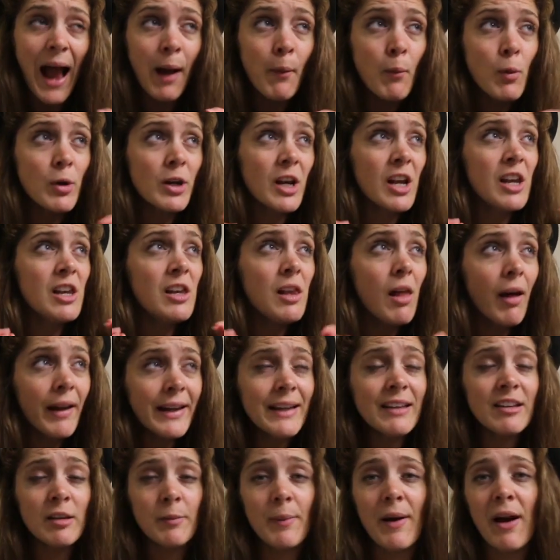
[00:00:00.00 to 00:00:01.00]
And what I
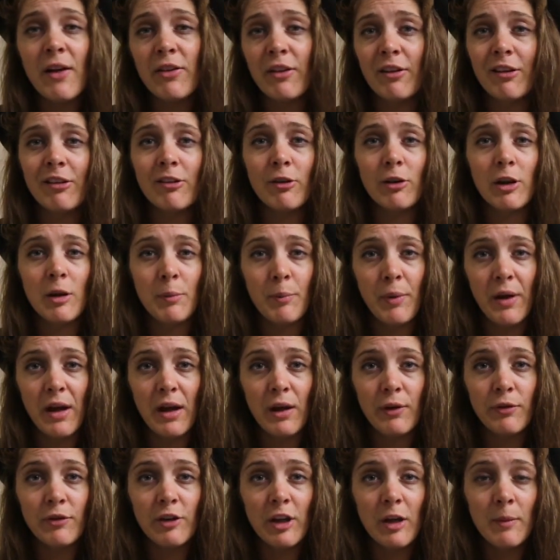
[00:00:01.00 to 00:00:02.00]
liked about this solid
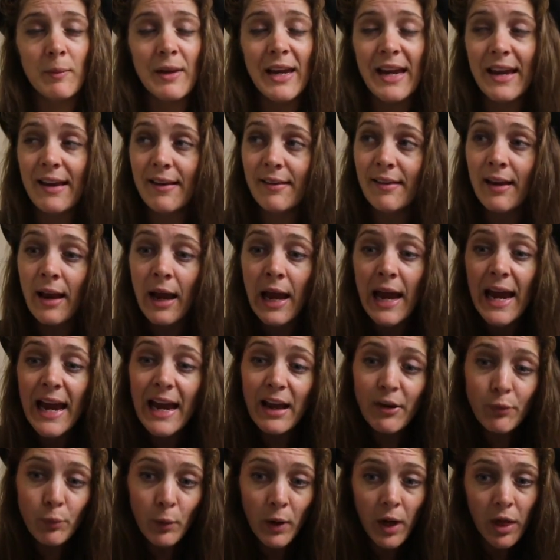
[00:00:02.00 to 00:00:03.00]
perfume is
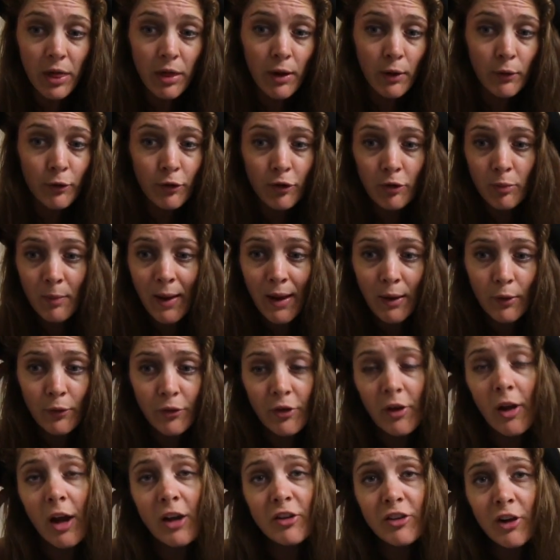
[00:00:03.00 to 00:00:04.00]
it's one of those smells
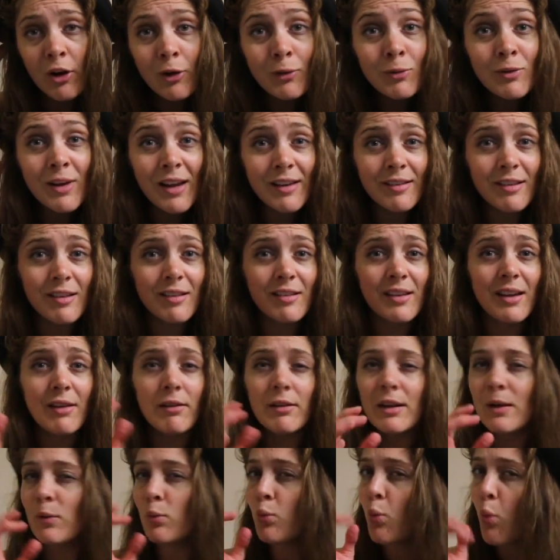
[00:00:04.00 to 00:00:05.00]
that I don't
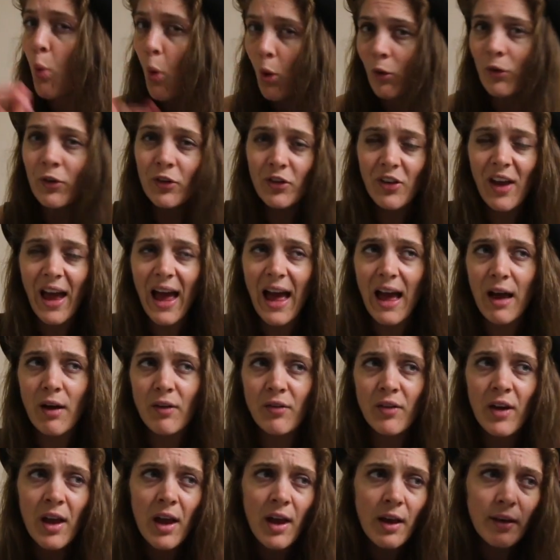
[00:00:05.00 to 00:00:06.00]
necessarily want to
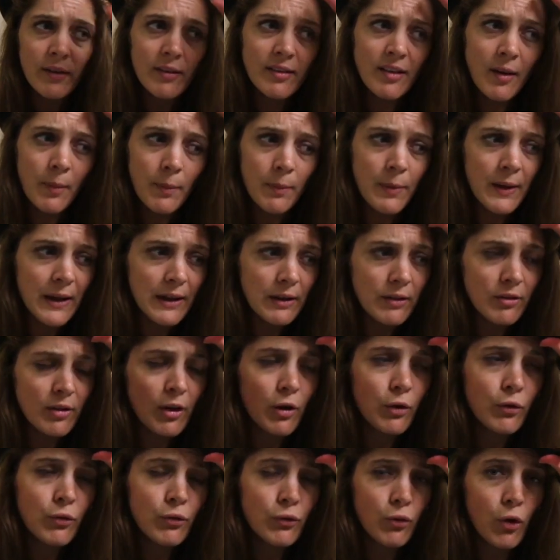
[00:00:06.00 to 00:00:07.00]
have something
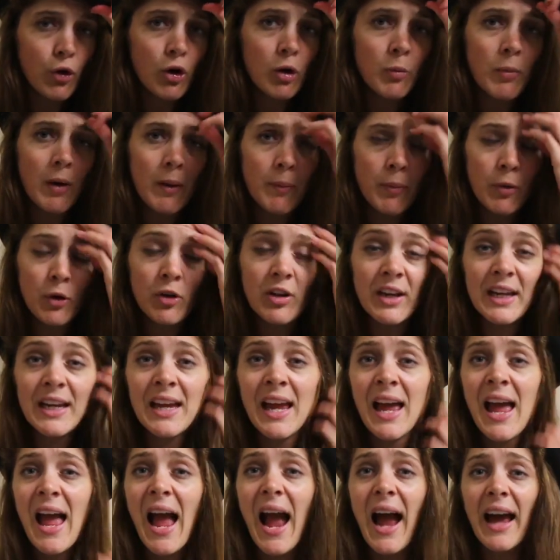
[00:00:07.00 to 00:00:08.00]
so strong on my
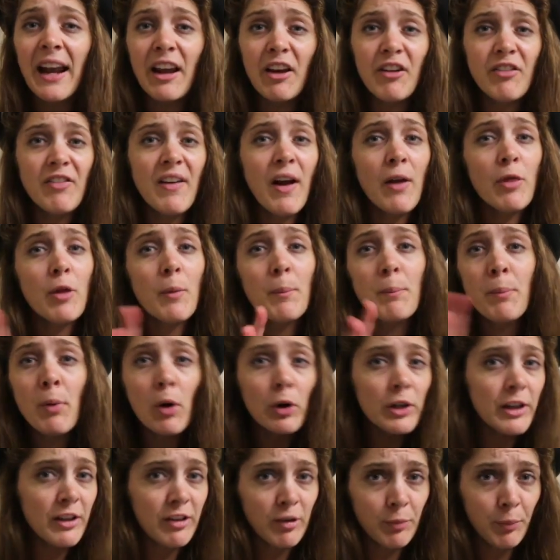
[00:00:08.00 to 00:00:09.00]
body, and I found the
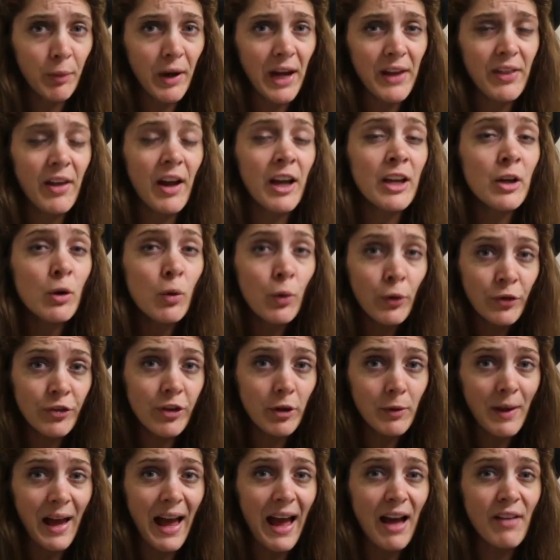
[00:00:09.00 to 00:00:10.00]
body spray that I
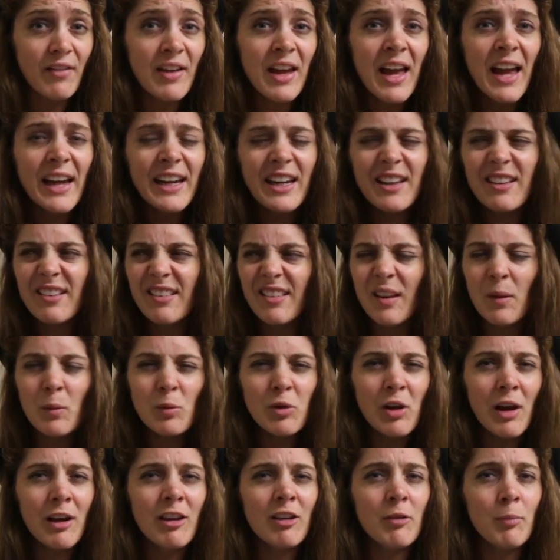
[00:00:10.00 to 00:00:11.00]
also have can
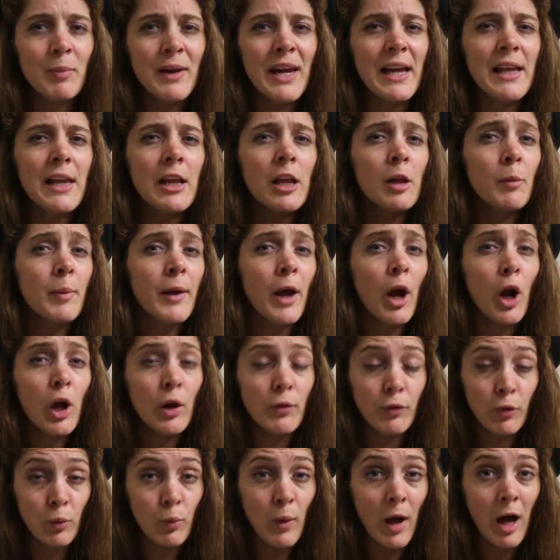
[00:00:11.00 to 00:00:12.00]
sometimes be a little bit
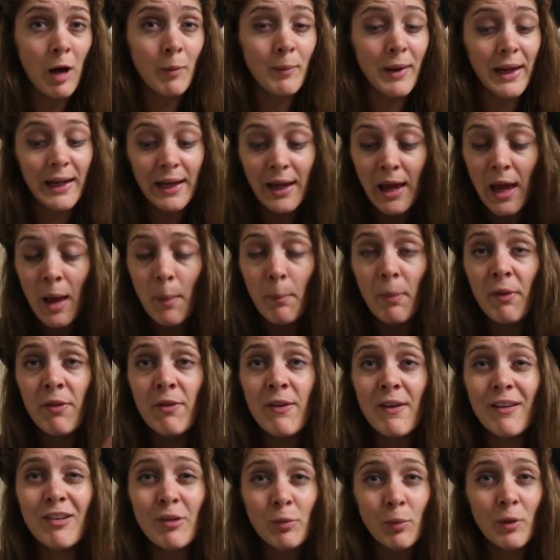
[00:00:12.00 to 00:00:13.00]
overwhelming, but
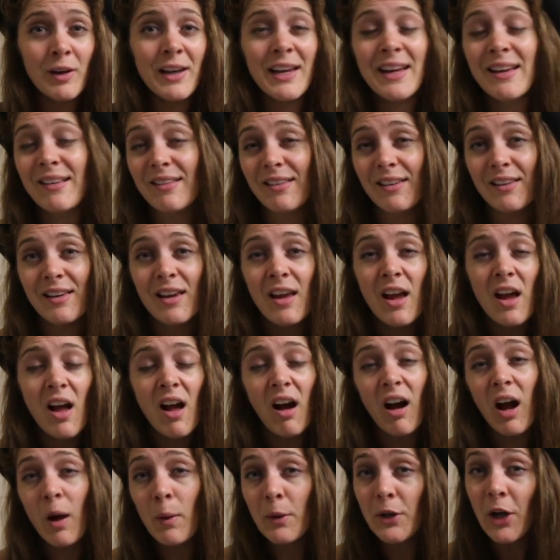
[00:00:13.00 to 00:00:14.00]
this one isn't.
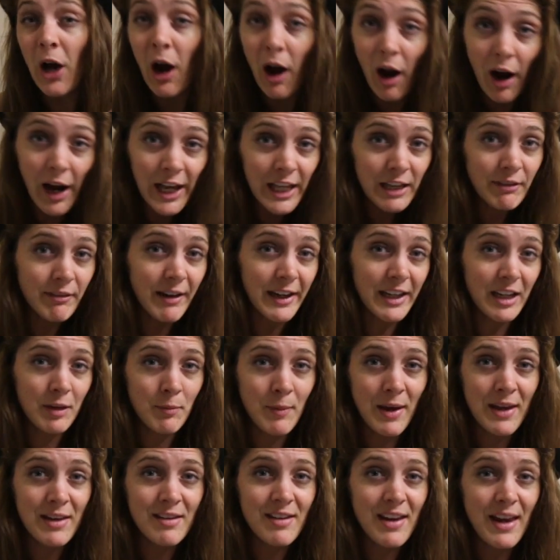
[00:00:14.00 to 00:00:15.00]
I would highly
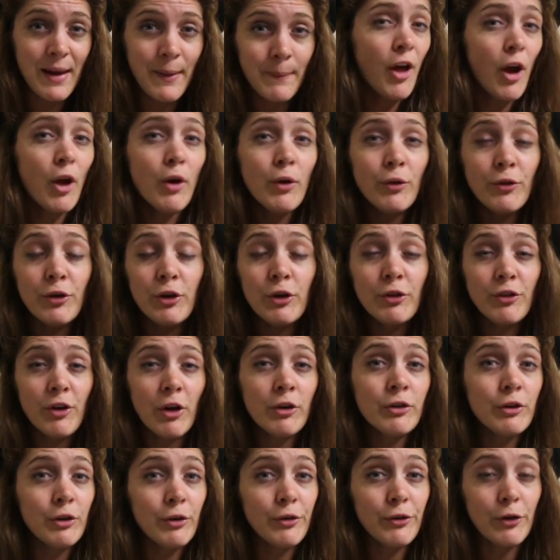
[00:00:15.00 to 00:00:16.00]
recommend it. Those who
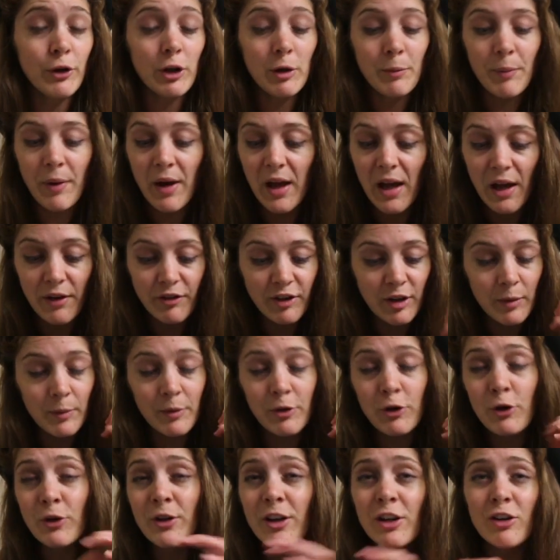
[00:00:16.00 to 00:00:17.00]
don't use solid
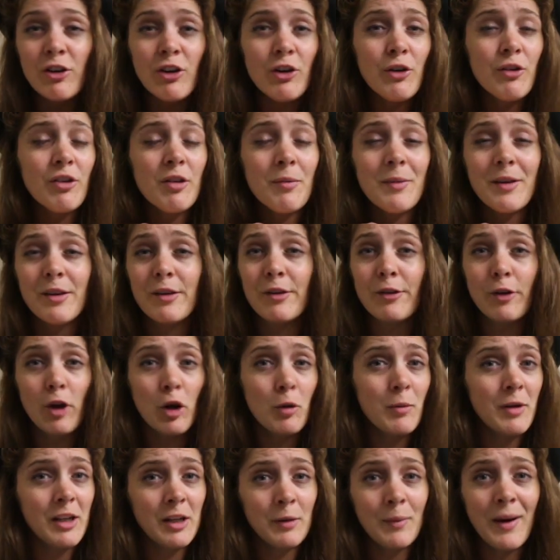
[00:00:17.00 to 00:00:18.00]
perfumes, you can use them in
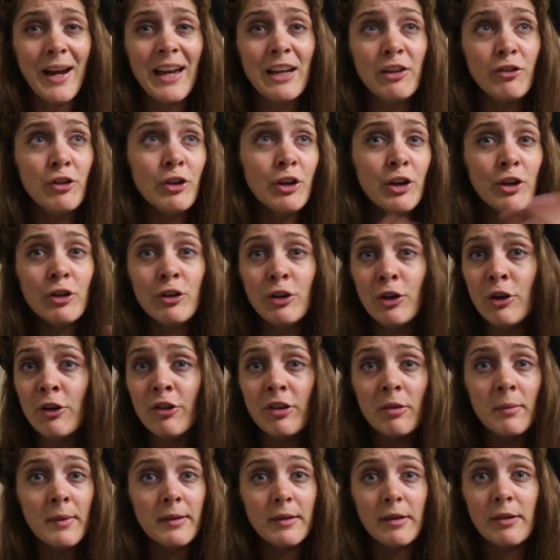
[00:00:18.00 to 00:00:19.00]
so many ways. You can
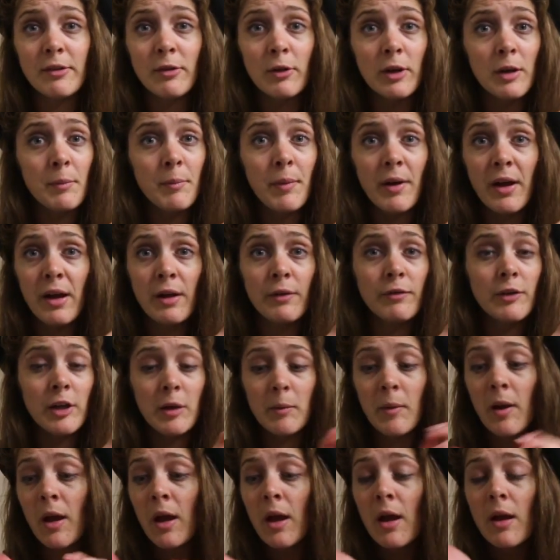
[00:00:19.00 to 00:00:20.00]
use them as a solid
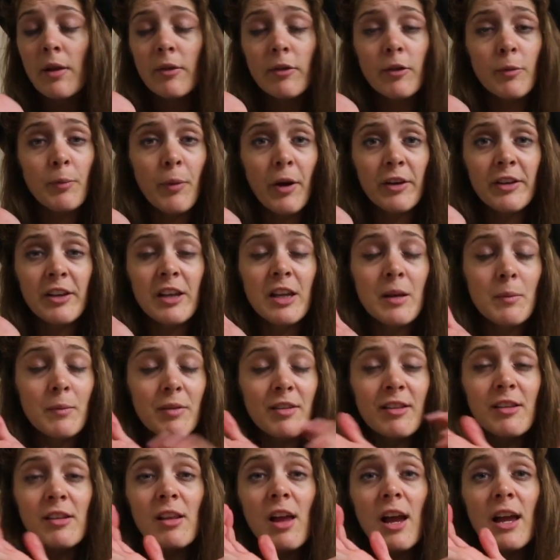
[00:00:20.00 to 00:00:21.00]
perfume, spreading them
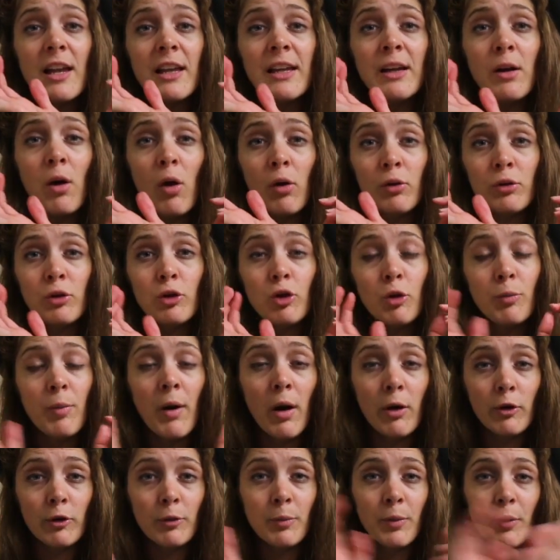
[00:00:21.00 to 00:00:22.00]
slightly on your
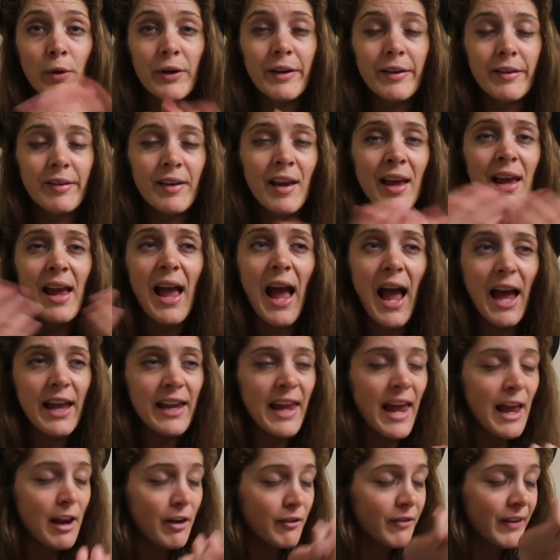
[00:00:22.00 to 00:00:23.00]
pulse points
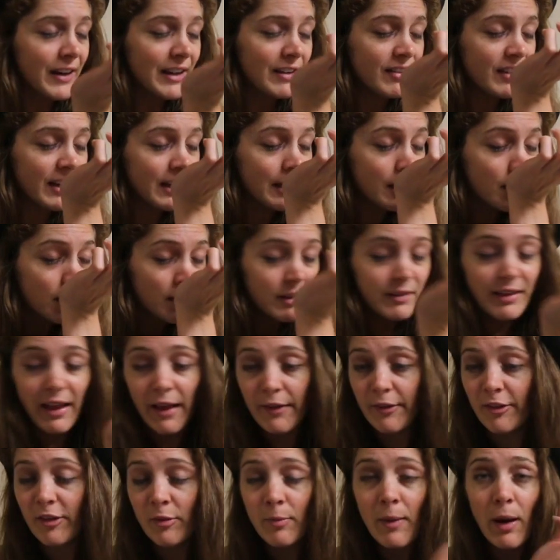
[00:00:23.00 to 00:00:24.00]
and elevating
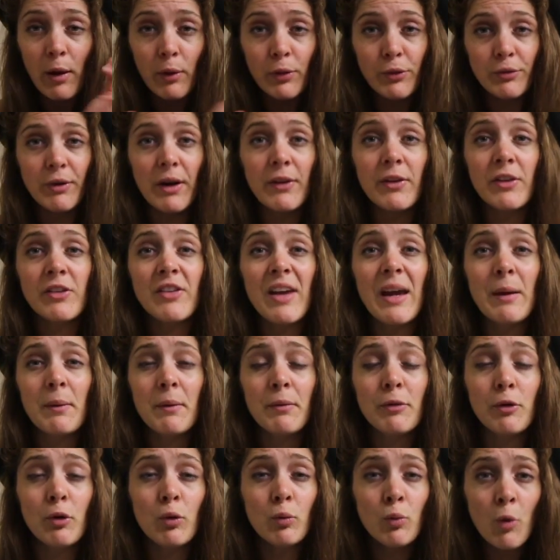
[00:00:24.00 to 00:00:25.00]
that smell throughout the day
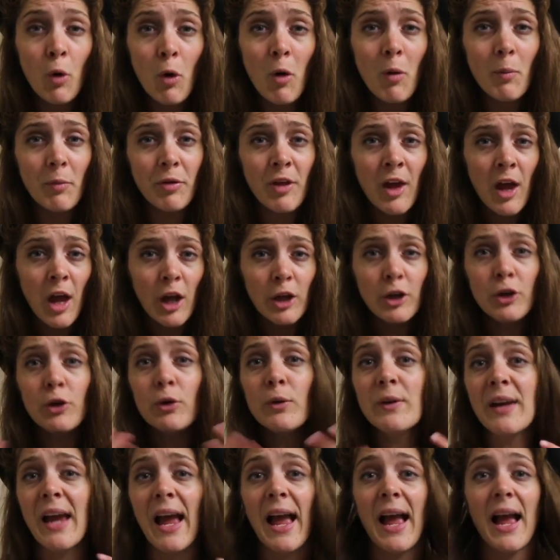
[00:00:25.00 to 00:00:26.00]
with your warmth.
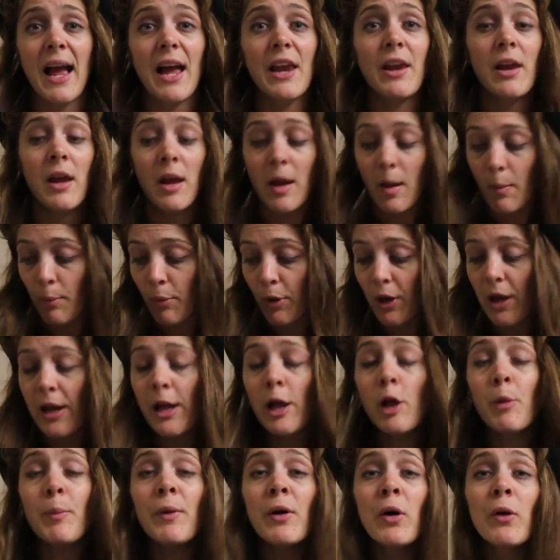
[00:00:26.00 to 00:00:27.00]
You can put a
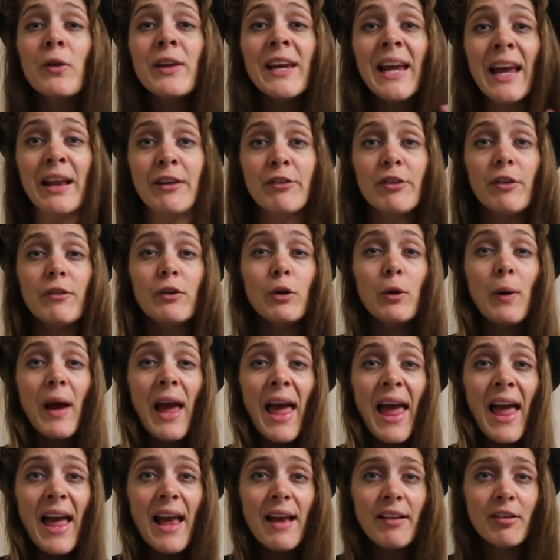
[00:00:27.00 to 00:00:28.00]
little bit on the ends of your
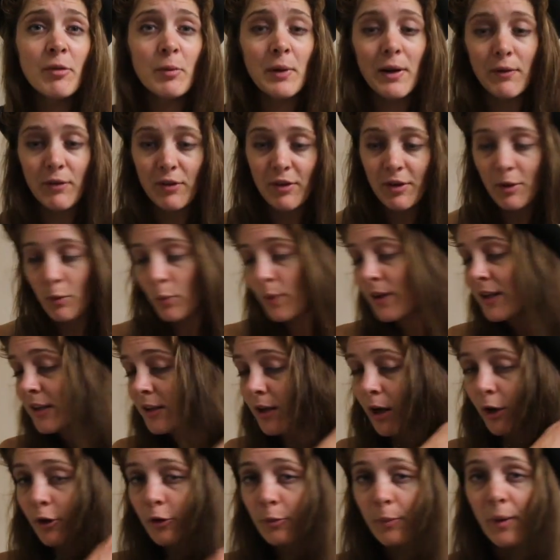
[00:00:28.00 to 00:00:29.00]
hair, so whenever the
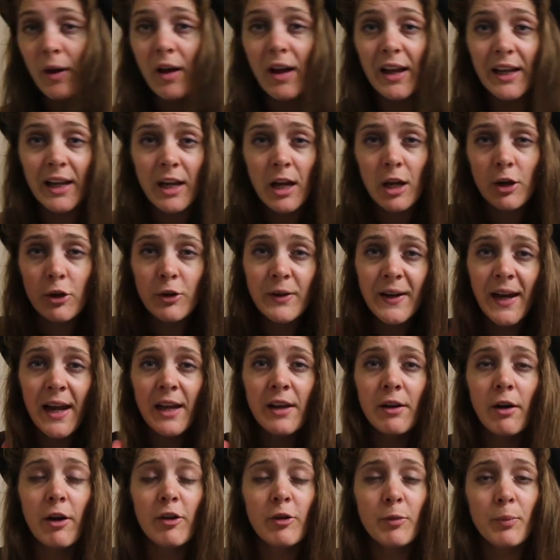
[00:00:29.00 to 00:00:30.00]
wind goes by, you get
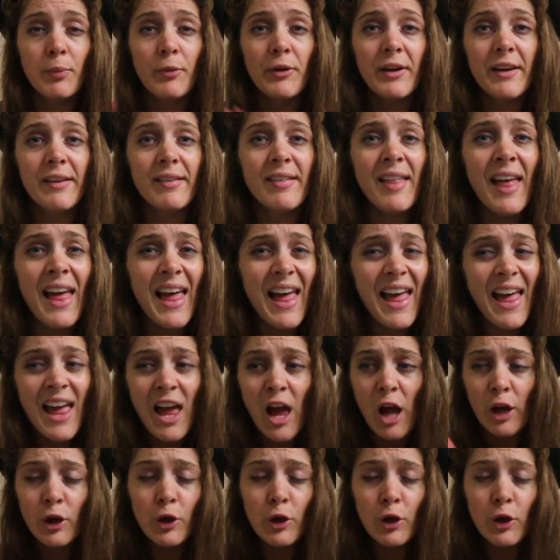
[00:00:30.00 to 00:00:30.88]
a nice breeze there.